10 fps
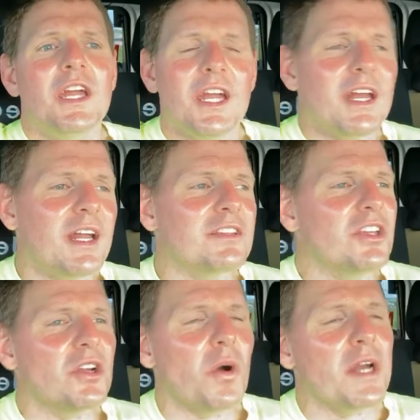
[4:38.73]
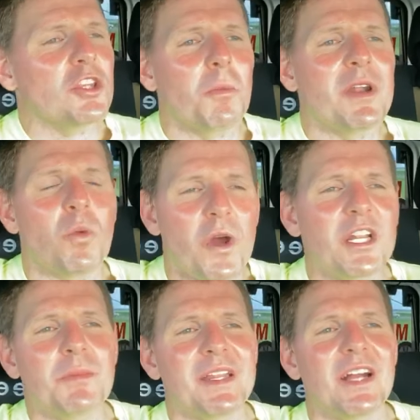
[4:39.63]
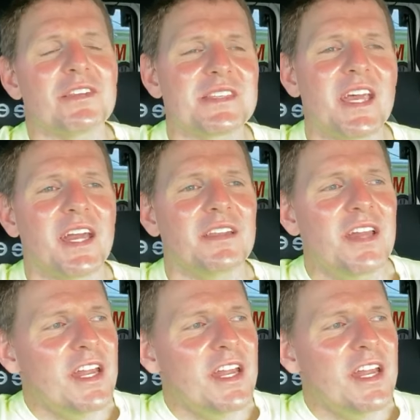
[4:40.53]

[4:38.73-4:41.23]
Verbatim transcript: And you know what, no matter what anybody else said,